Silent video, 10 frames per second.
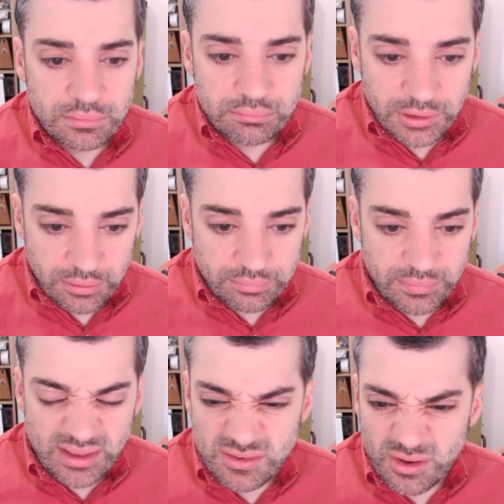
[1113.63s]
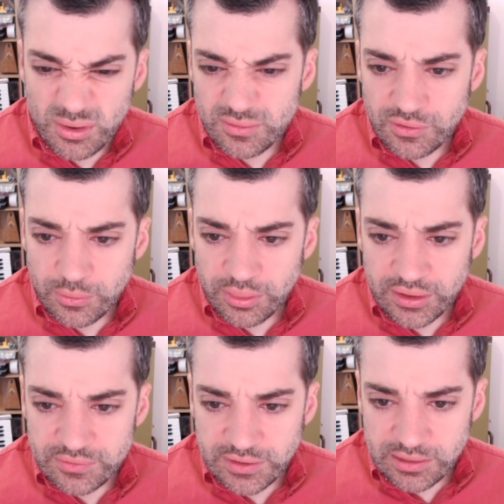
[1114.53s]
you know, and so on and so on.
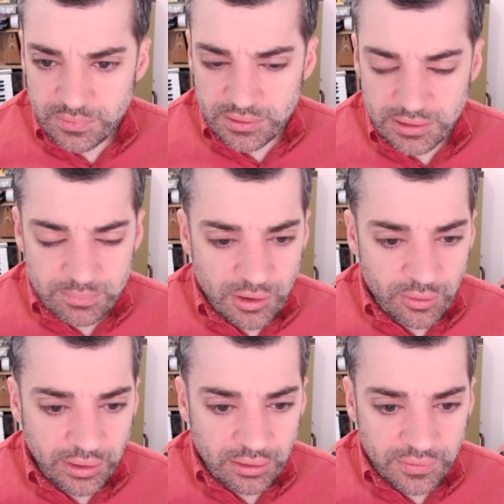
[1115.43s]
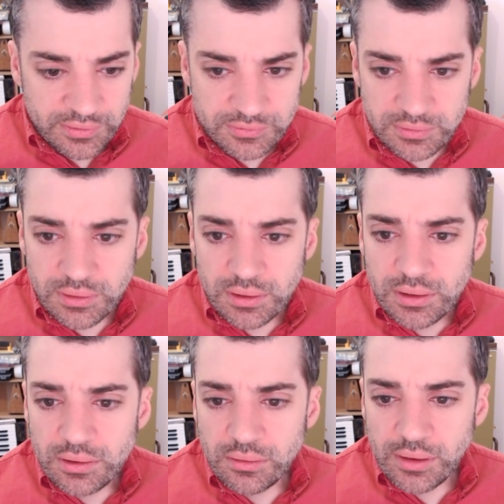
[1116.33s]
Things keep keep going in a list.
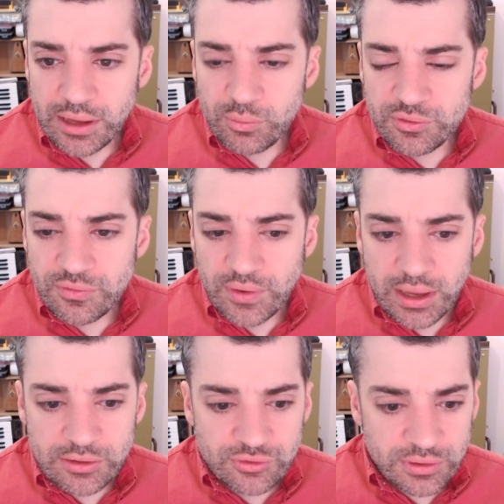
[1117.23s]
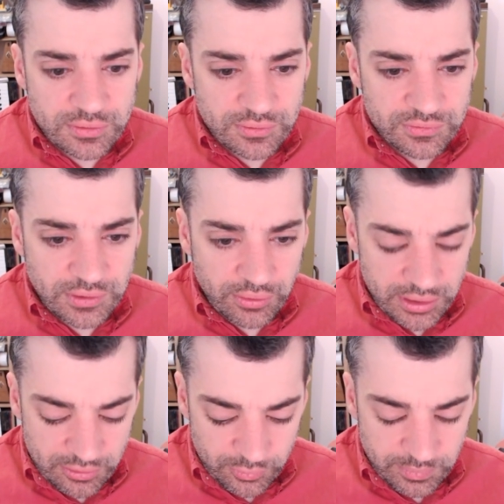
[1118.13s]
Language of ancient
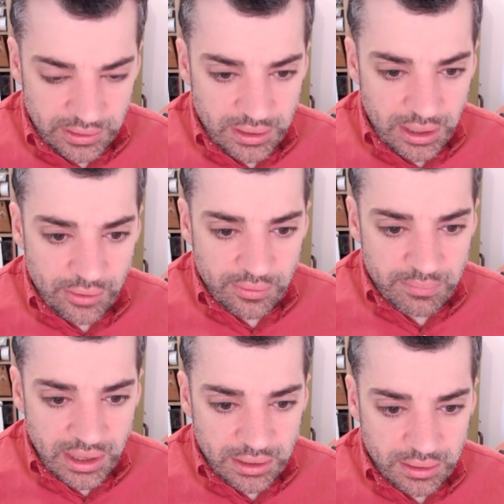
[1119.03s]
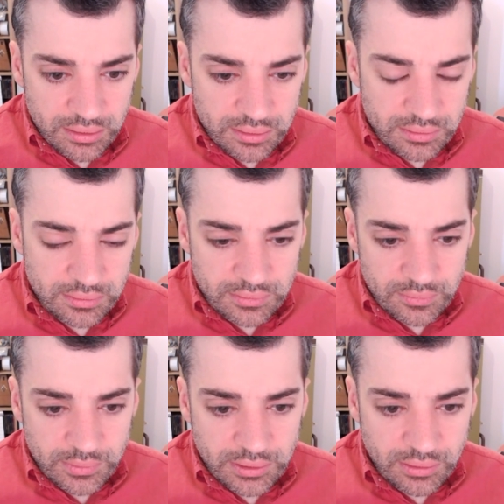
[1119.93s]
Syria would be Aramaic.
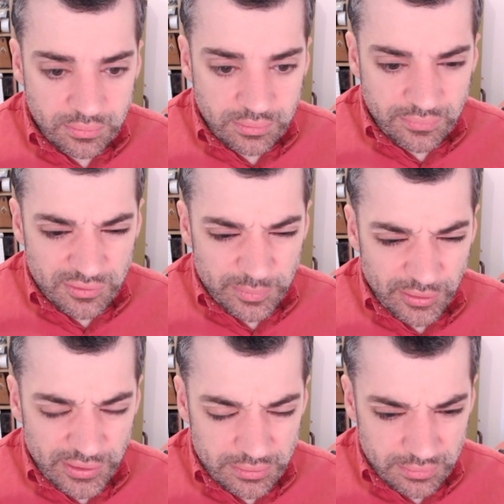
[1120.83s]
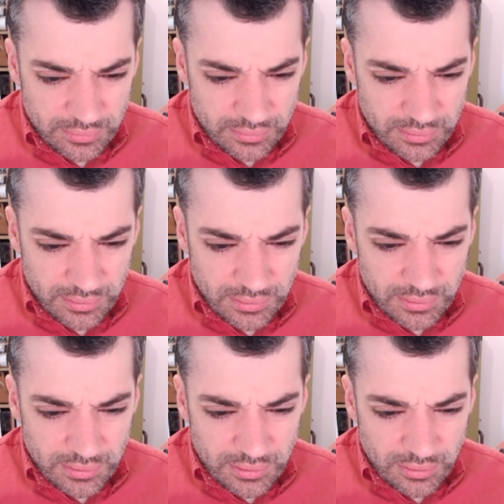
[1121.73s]
There we go. Have I spelled that
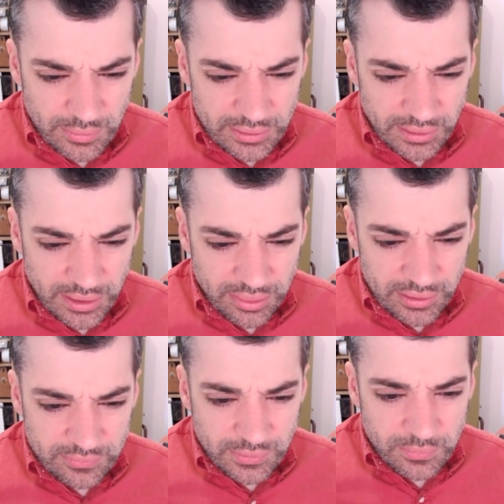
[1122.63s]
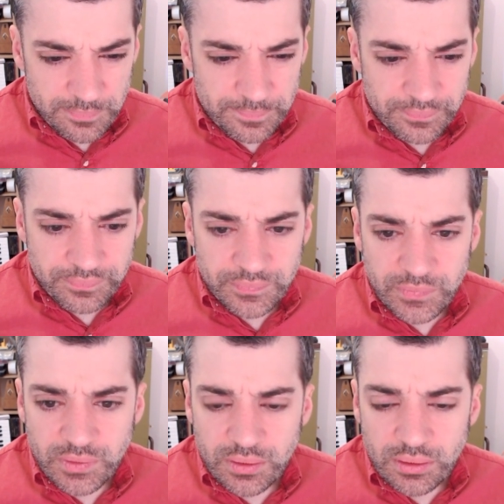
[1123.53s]
correctly? I think so.
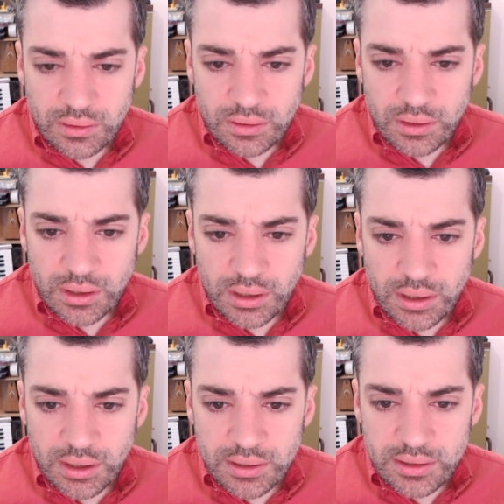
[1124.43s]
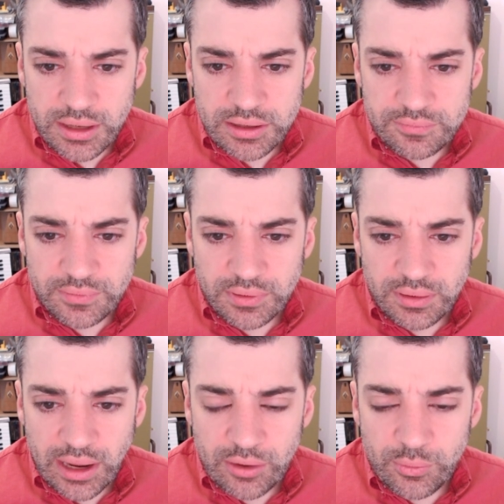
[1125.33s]
Uh, native
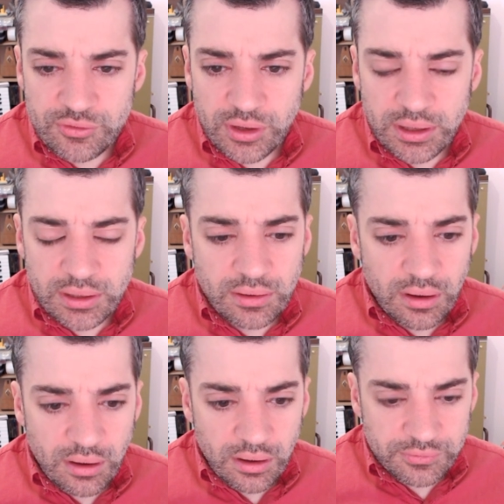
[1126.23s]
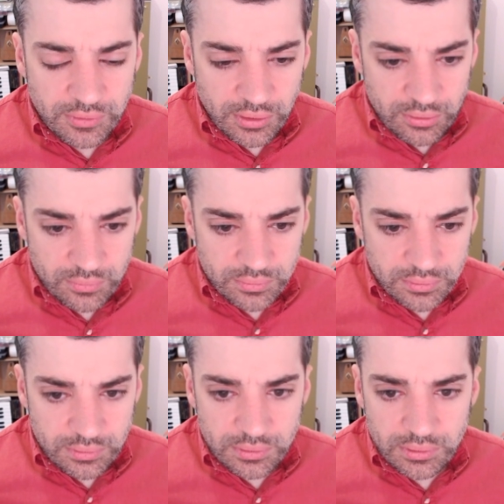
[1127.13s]
language in Oslo.
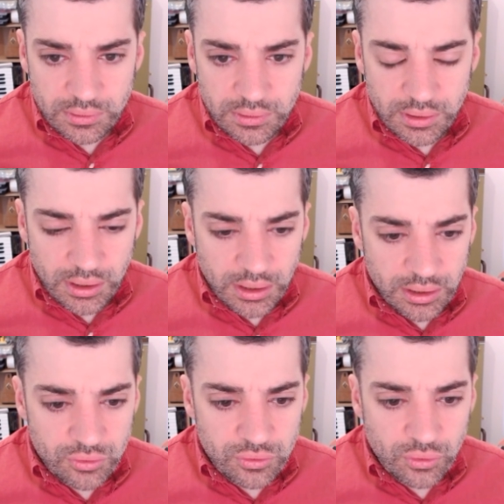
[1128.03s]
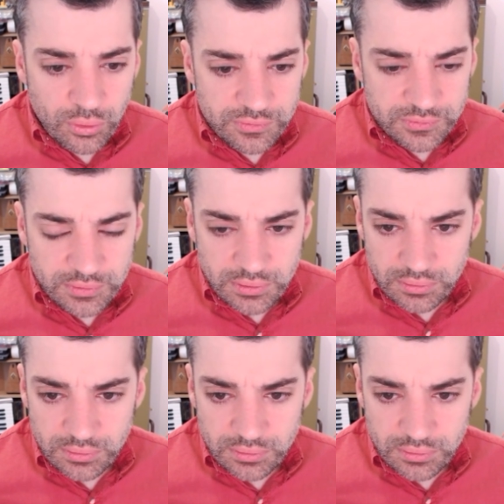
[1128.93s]
Uh, Norsk?